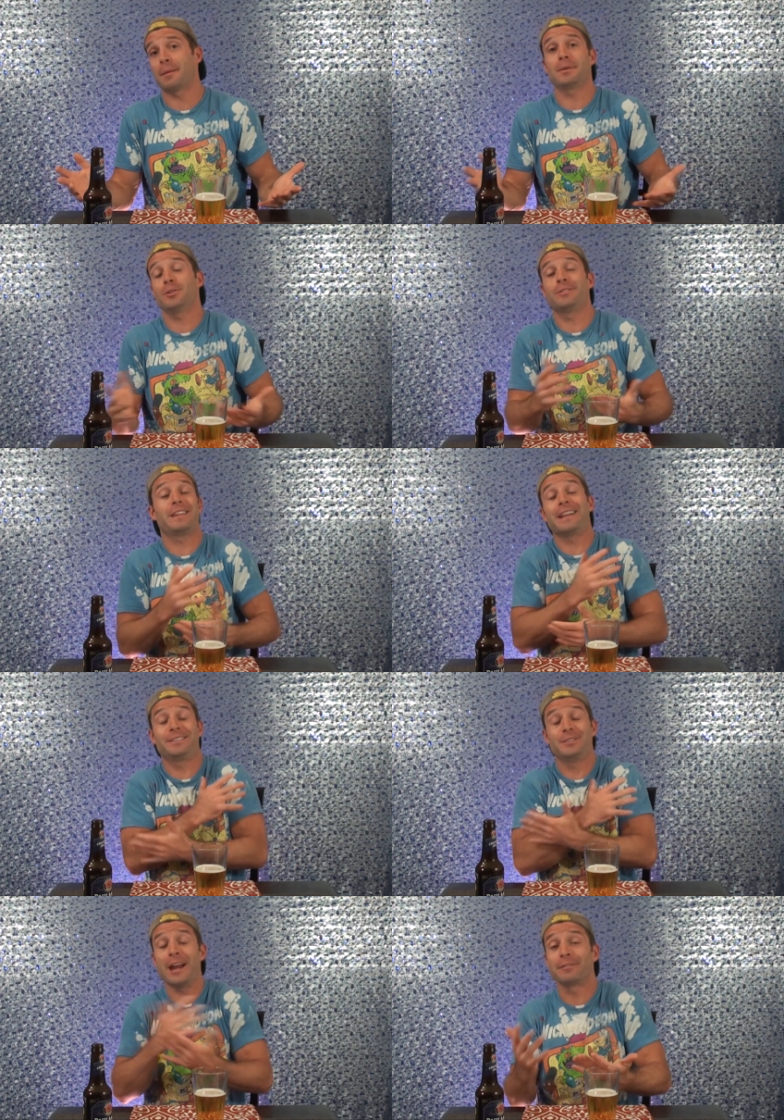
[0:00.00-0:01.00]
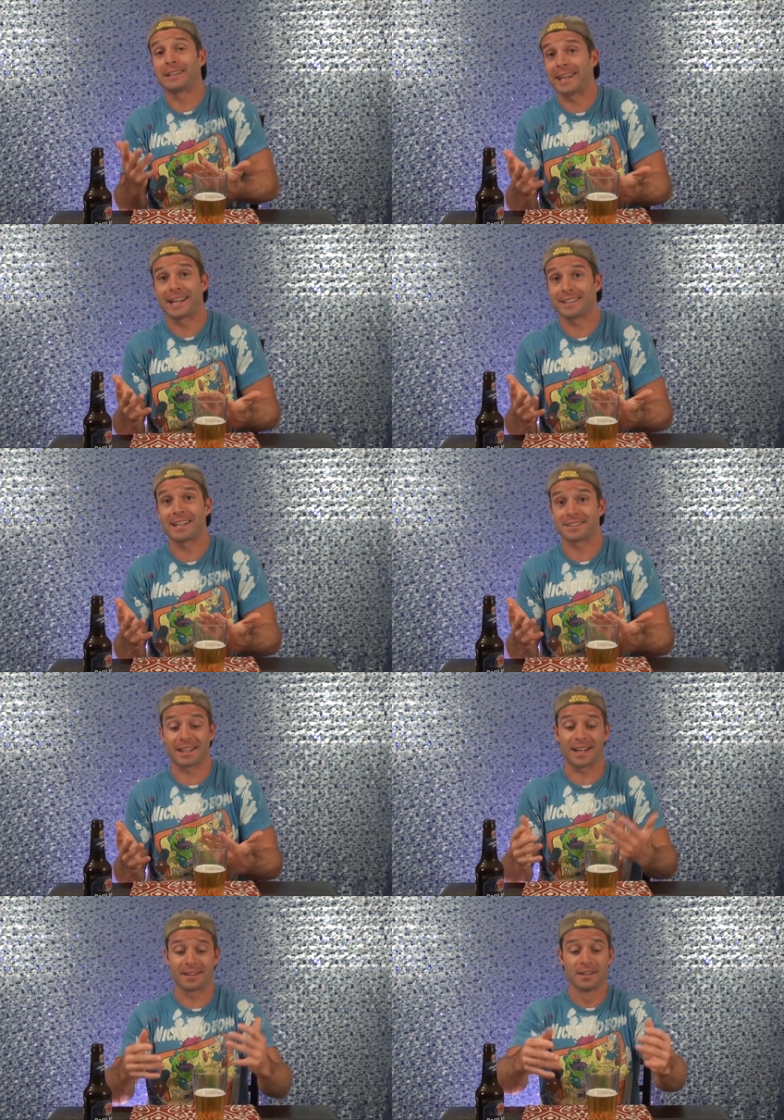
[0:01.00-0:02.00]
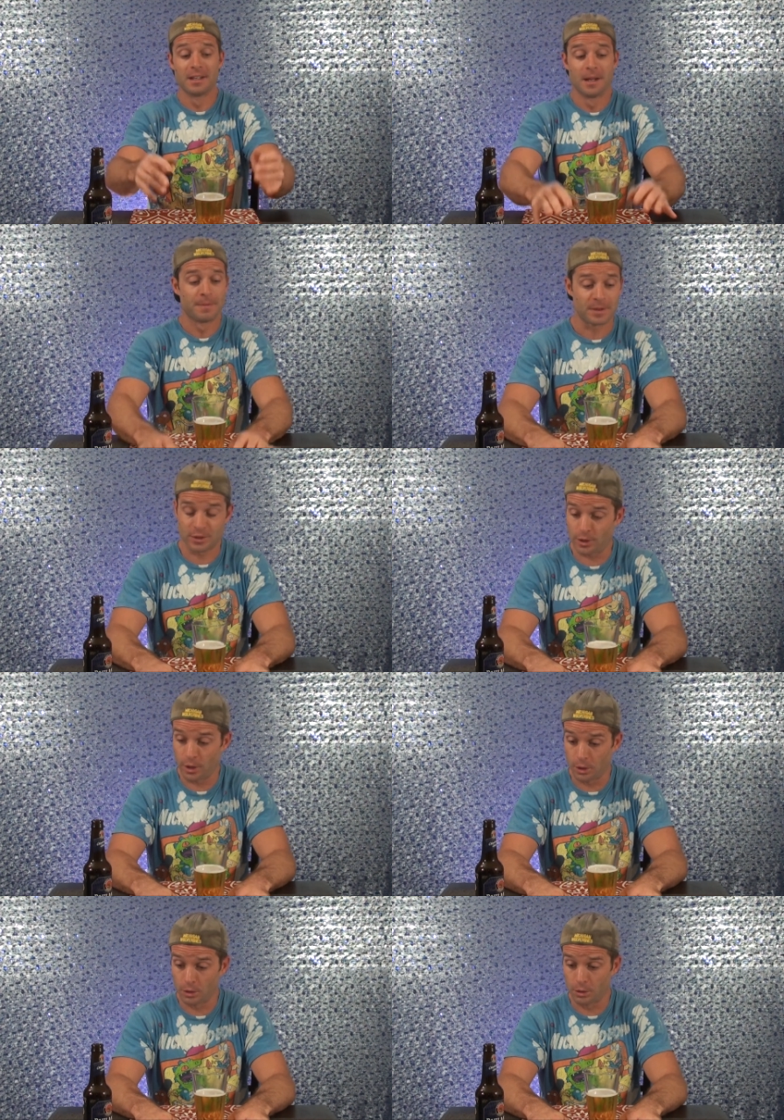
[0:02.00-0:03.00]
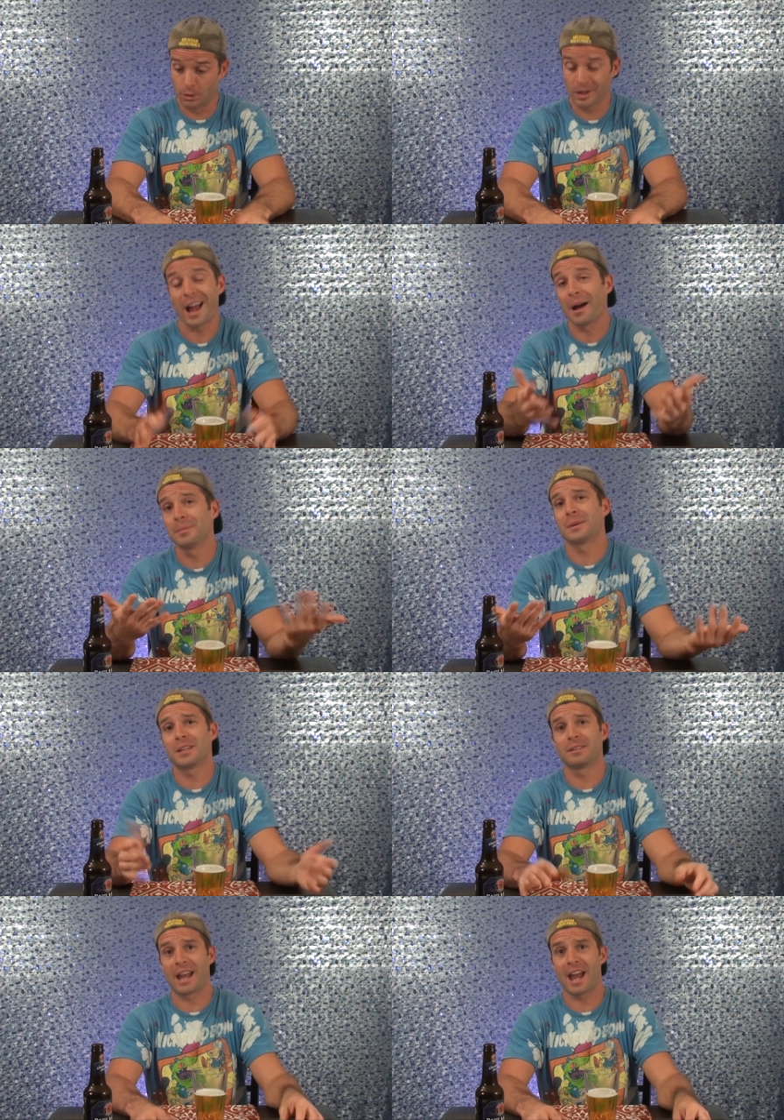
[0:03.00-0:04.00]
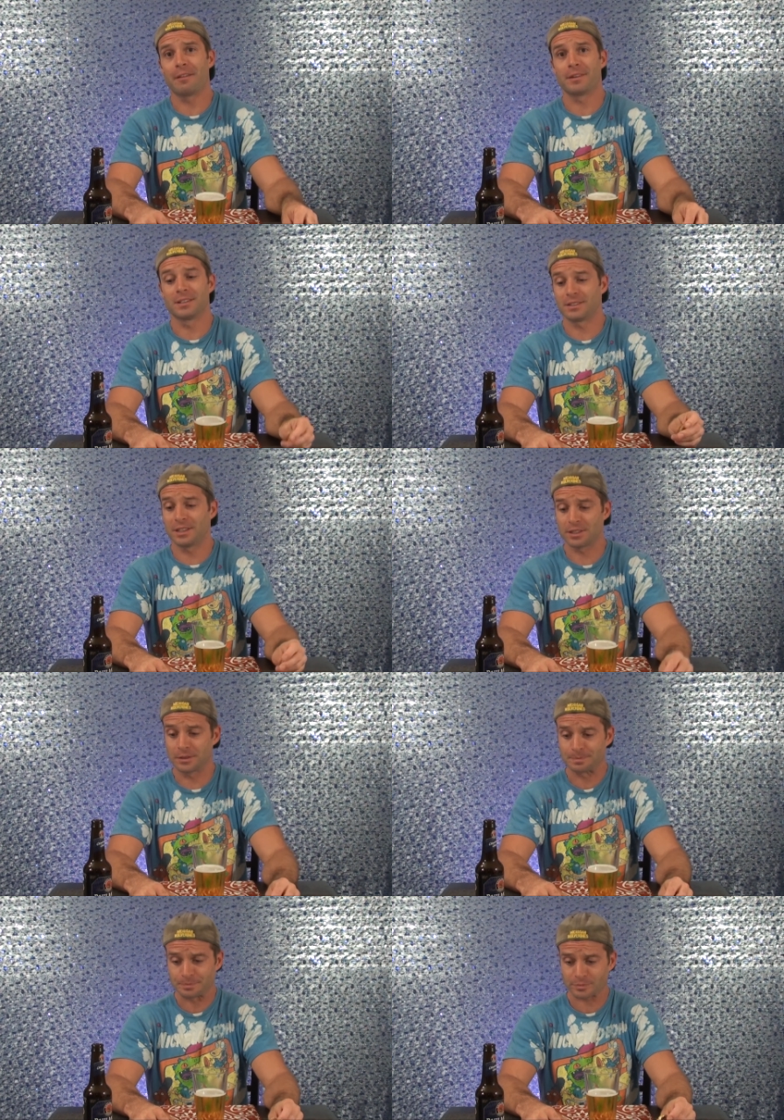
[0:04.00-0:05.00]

I mean, you definitely can't taste that. So yeah, I'm gonna give it a half on distinction.